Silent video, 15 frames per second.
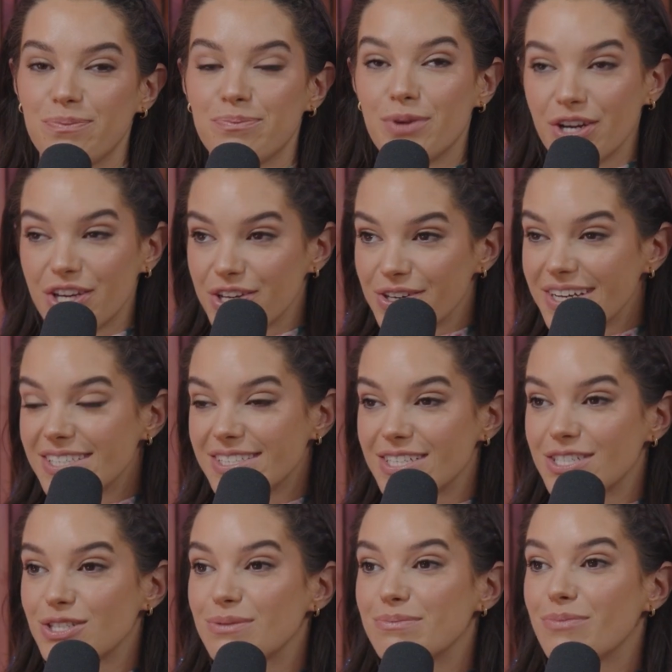Mercury is the
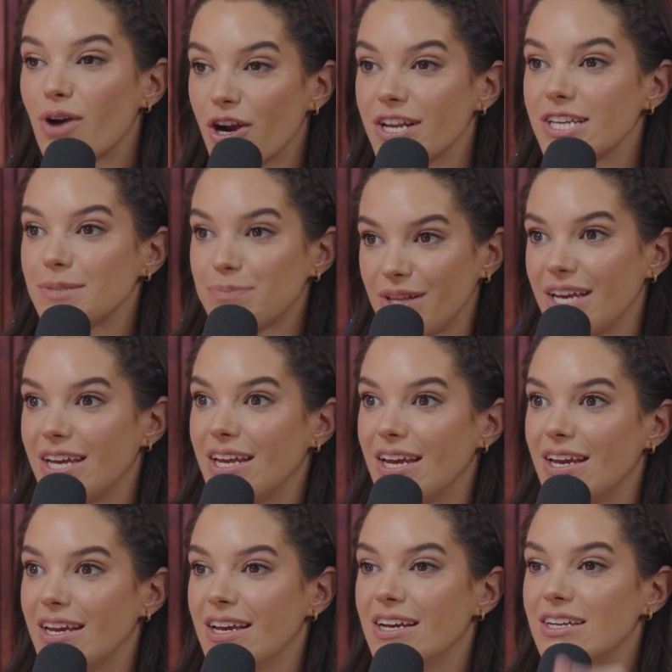smartest
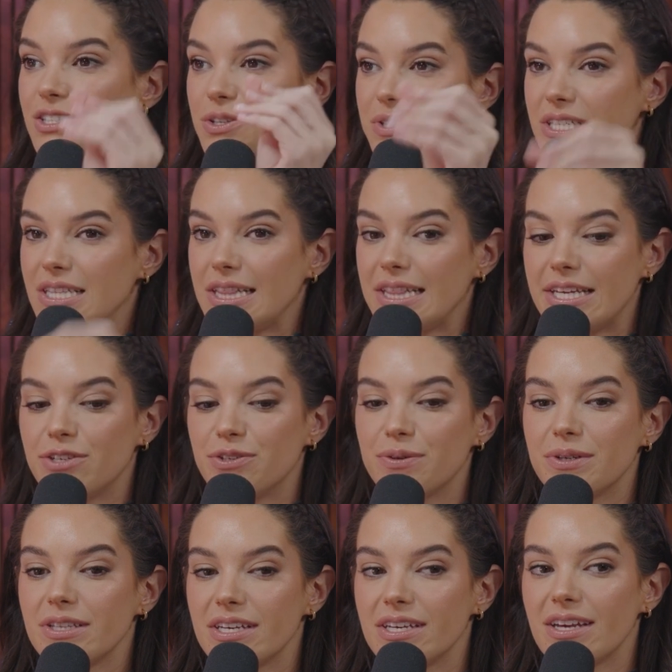planet. So it's
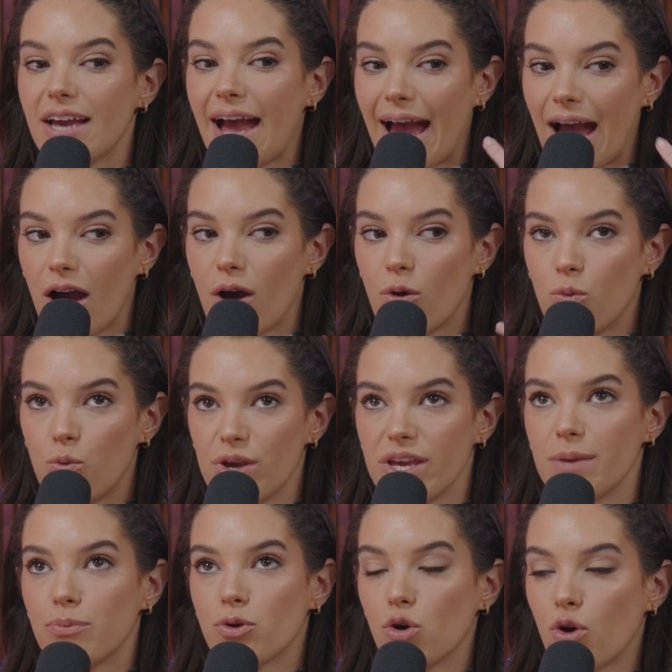literally how
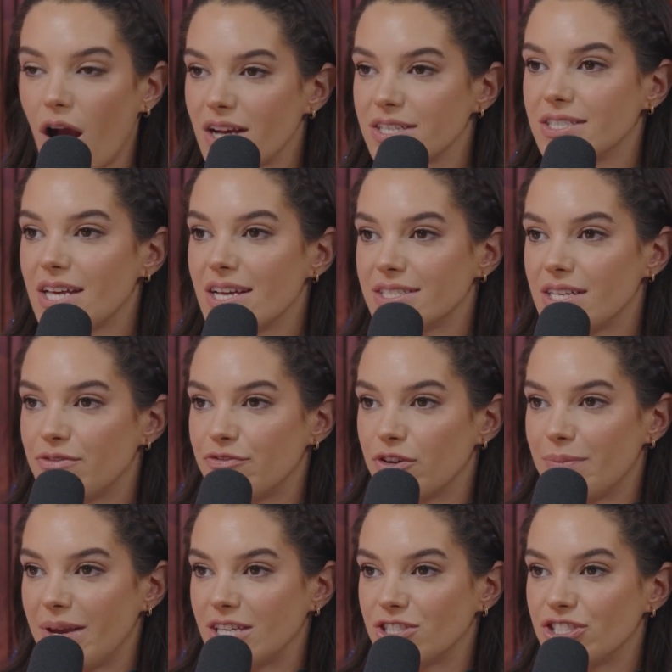we process
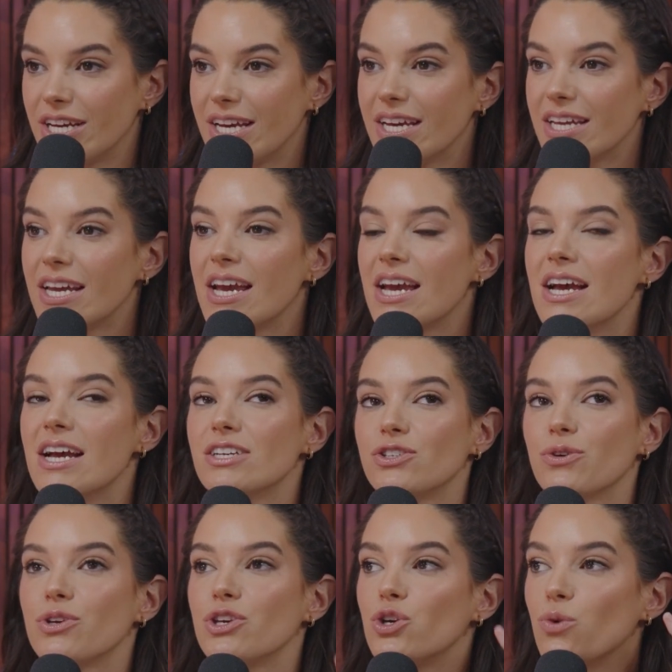information. So
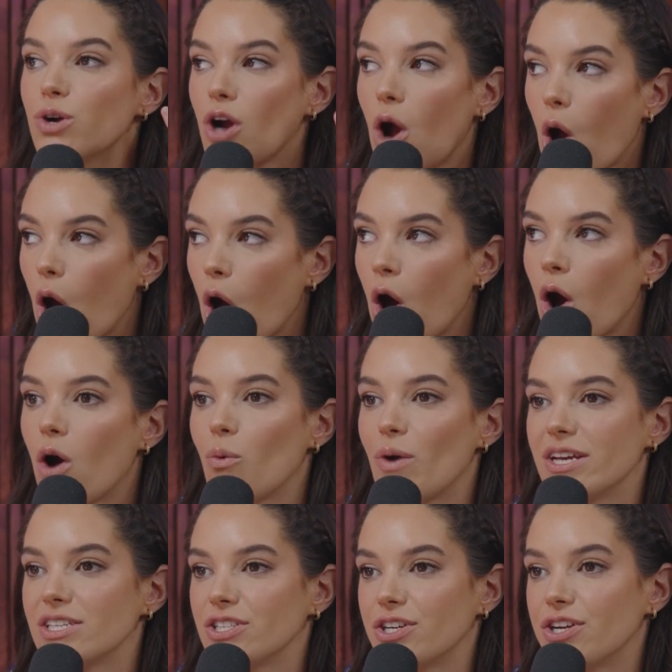you are
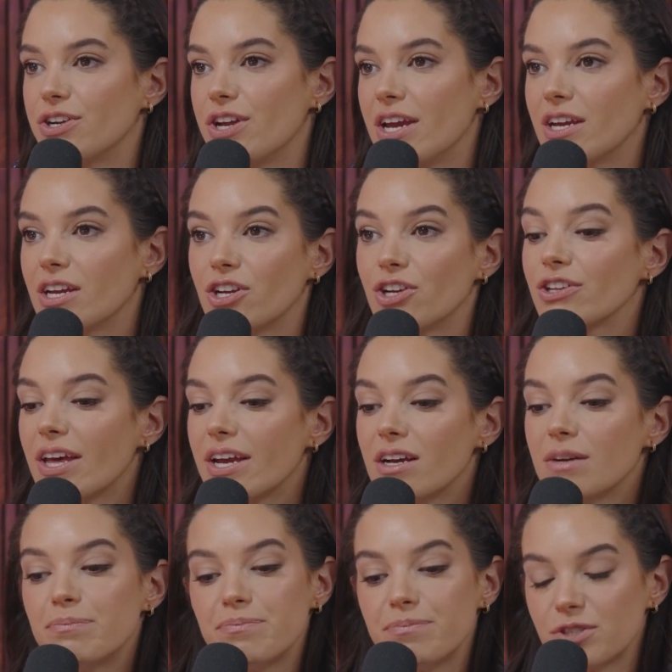always learning. You're like
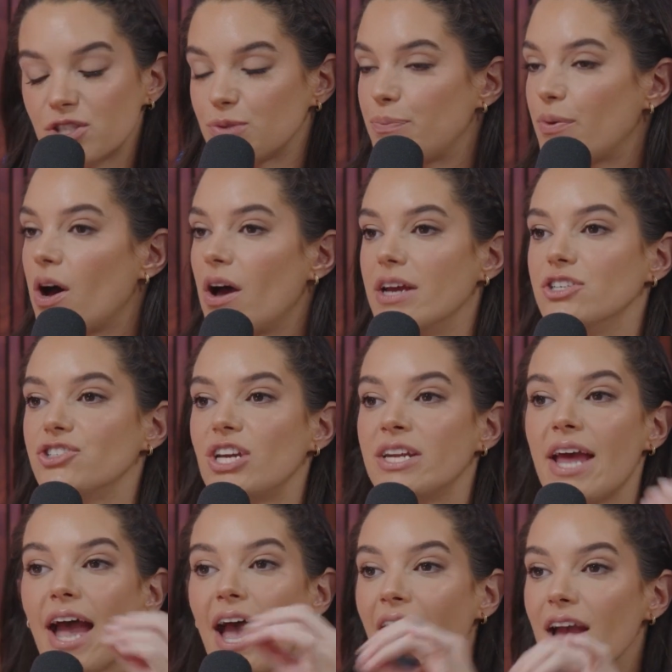a sponge. And
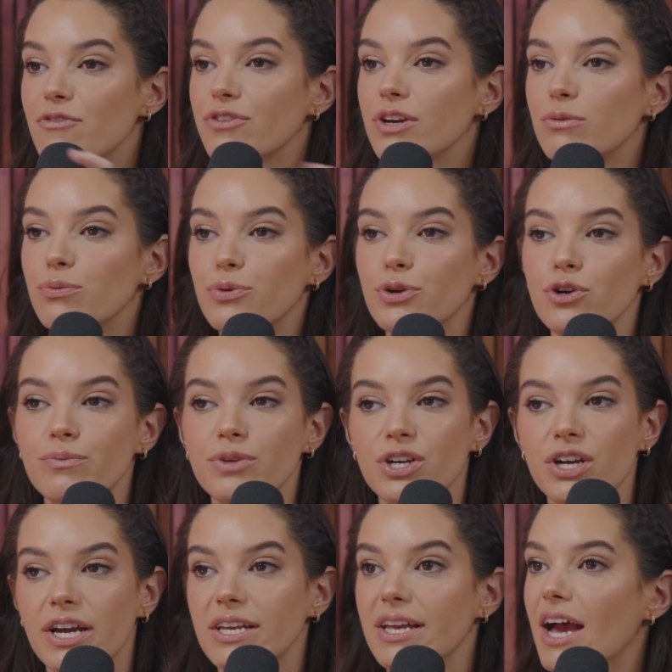every room you're
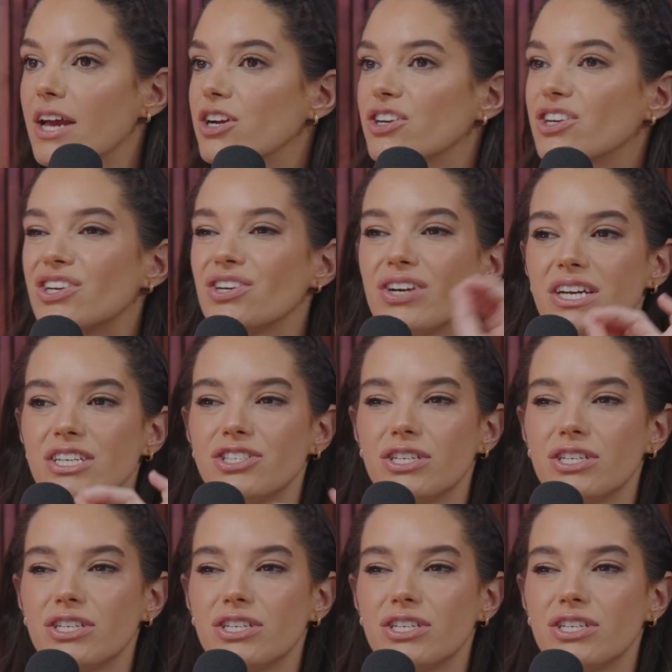in, you're curious.